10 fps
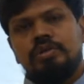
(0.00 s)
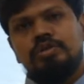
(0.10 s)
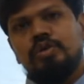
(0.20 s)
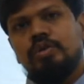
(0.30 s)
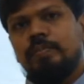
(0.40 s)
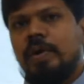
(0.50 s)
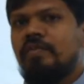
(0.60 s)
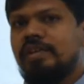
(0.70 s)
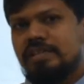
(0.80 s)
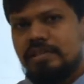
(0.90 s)
So
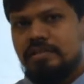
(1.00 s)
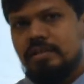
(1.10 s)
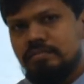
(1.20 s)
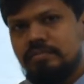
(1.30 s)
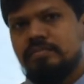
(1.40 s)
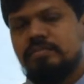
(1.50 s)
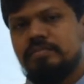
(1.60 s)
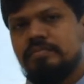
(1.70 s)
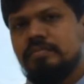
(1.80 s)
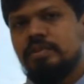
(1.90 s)
power system.
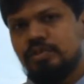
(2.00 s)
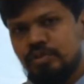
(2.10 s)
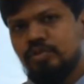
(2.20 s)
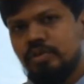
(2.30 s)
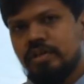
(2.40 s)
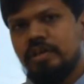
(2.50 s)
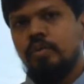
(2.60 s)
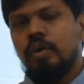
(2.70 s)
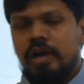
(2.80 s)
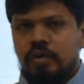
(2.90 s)
So today
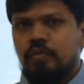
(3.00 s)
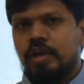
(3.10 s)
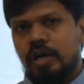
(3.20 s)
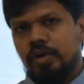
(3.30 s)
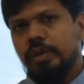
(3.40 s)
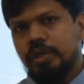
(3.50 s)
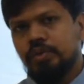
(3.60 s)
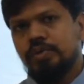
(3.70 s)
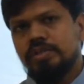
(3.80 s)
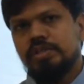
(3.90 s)
what we are going
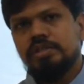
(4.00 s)
to discuss